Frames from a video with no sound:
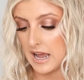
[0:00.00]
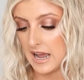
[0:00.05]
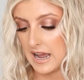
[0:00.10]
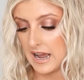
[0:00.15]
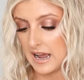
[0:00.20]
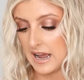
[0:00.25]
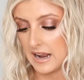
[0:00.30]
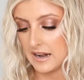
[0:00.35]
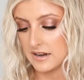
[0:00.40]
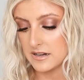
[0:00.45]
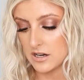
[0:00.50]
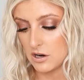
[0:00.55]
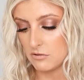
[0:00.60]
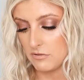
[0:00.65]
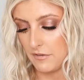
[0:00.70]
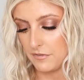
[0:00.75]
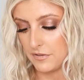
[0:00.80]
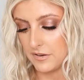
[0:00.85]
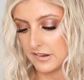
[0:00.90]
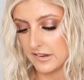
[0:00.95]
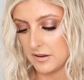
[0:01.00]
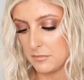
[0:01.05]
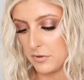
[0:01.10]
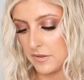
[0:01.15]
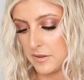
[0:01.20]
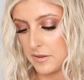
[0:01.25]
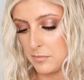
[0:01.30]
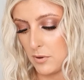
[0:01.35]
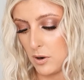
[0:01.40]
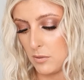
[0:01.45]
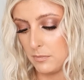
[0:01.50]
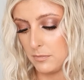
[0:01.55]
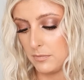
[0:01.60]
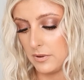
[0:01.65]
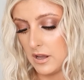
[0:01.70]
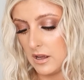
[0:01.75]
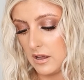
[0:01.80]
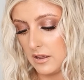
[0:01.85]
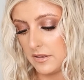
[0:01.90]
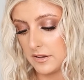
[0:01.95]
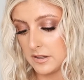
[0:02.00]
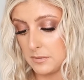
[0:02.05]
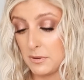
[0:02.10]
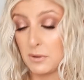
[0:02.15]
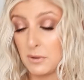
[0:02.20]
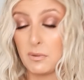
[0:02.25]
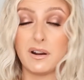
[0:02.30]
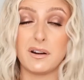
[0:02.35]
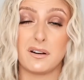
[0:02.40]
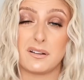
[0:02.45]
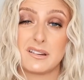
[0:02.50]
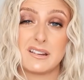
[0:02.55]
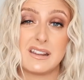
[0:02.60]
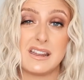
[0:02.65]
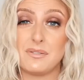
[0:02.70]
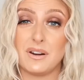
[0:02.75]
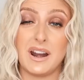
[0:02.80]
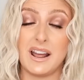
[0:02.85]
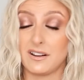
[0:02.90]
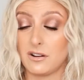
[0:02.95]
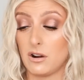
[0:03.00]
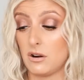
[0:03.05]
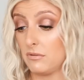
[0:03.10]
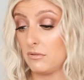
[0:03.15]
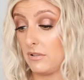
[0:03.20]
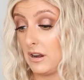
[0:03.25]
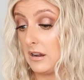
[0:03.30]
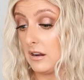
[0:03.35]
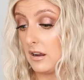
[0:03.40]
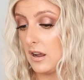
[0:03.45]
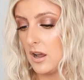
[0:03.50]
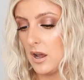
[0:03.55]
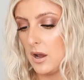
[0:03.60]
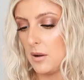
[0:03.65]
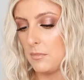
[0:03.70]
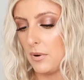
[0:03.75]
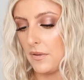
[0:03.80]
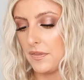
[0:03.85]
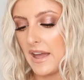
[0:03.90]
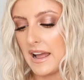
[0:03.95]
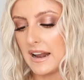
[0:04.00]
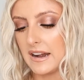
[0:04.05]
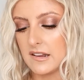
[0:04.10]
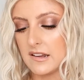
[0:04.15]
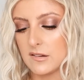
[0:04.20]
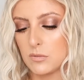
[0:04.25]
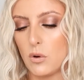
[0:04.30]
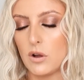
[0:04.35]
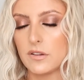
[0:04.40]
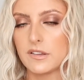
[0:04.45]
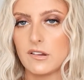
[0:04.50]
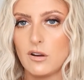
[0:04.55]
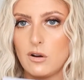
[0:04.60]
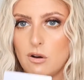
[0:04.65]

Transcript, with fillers: and a reference number at the bottom that, to be quite honest, even I can't read. But that is what's